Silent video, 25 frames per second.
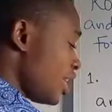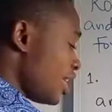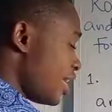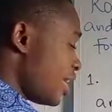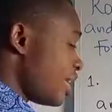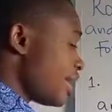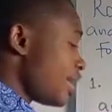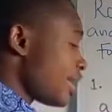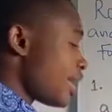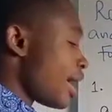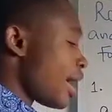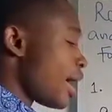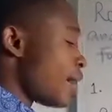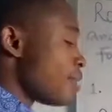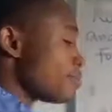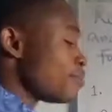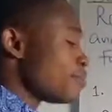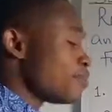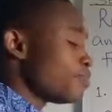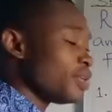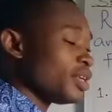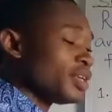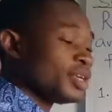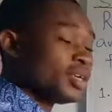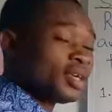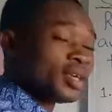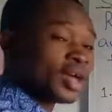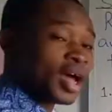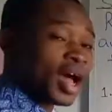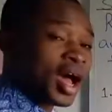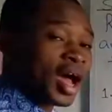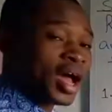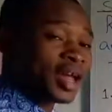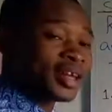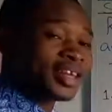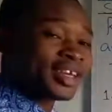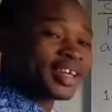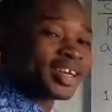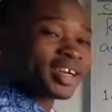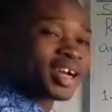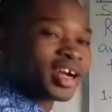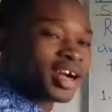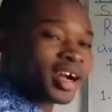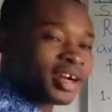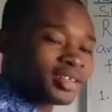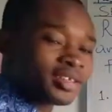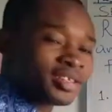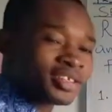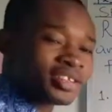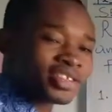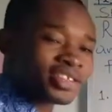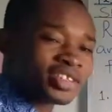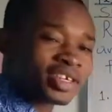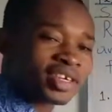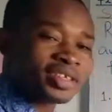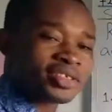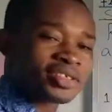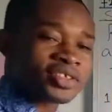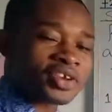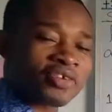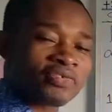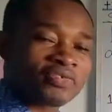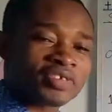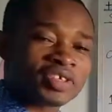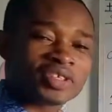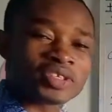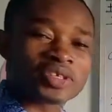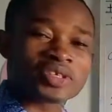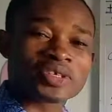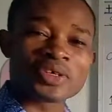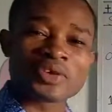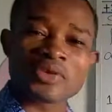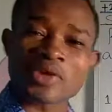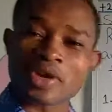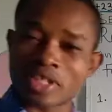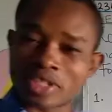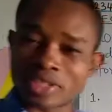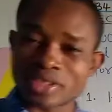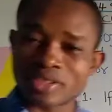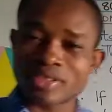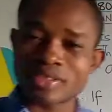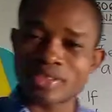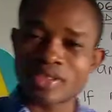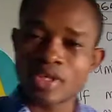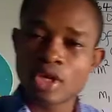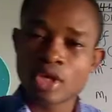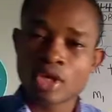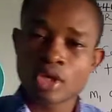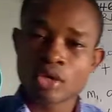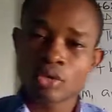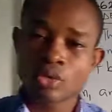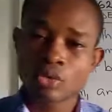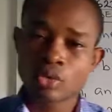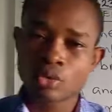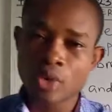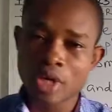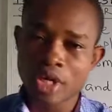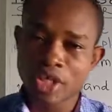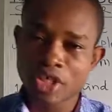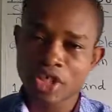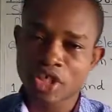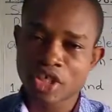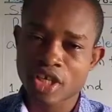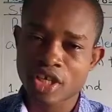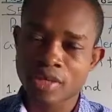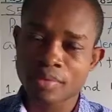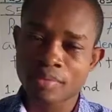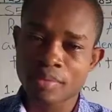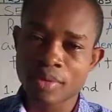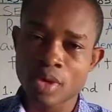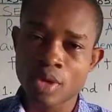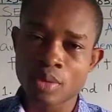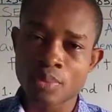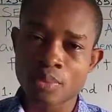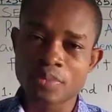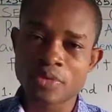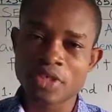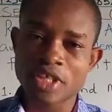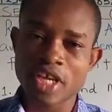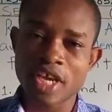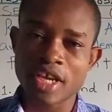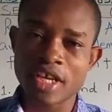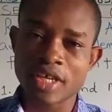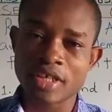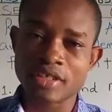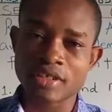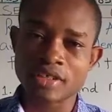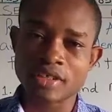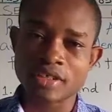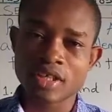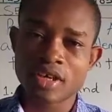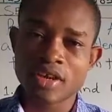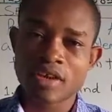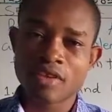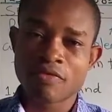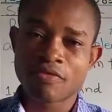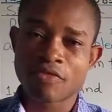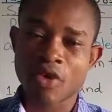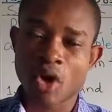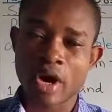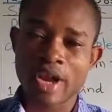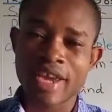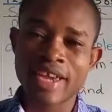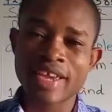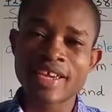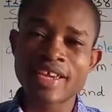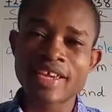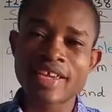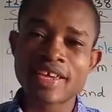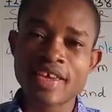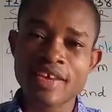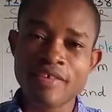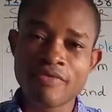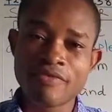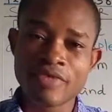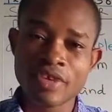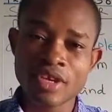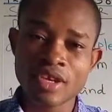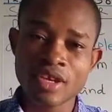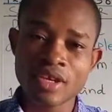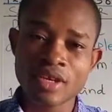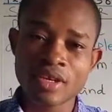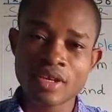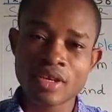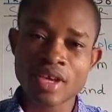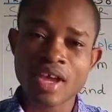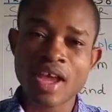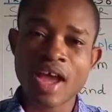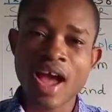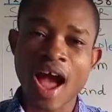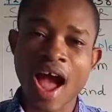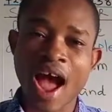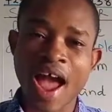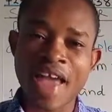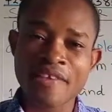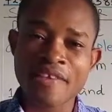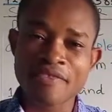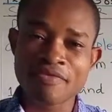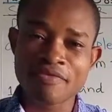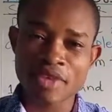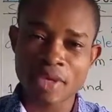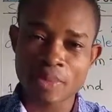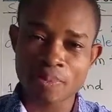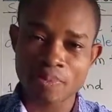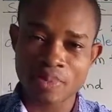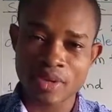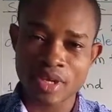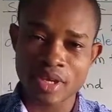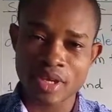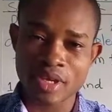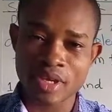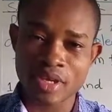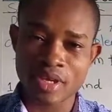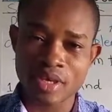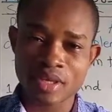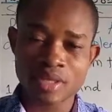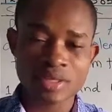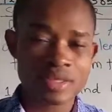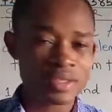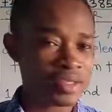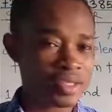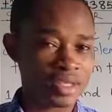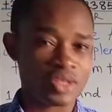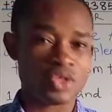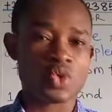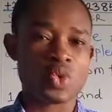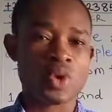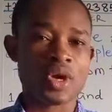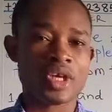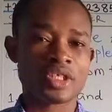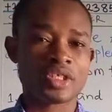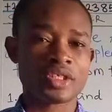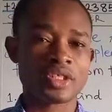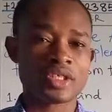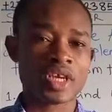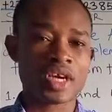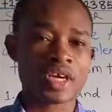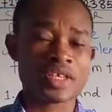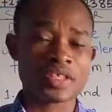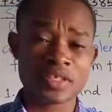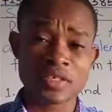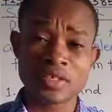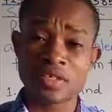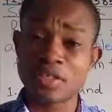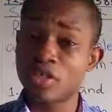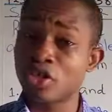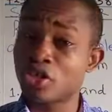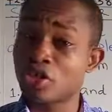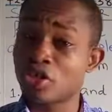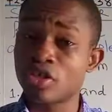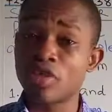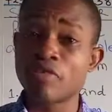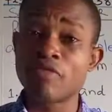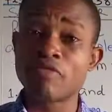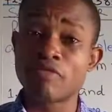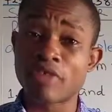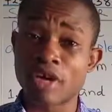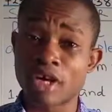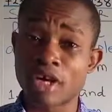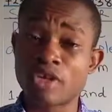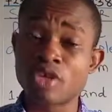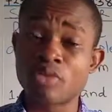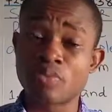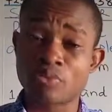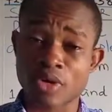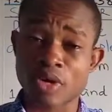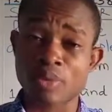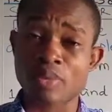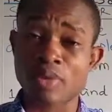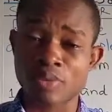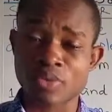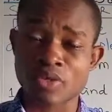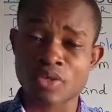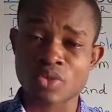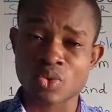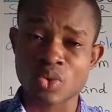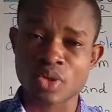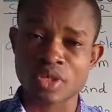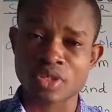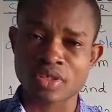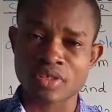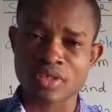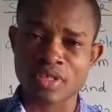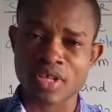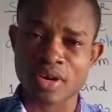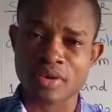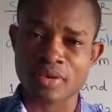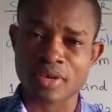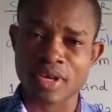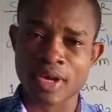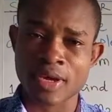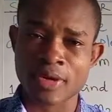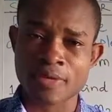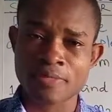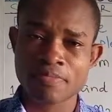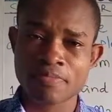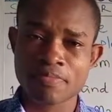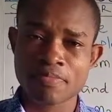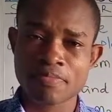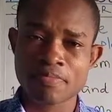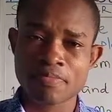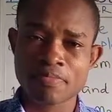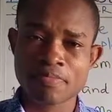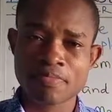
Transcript: A and b are the constants of integration which can be obtained for a given IVP situation, that is initial value problem situation. Is that okay?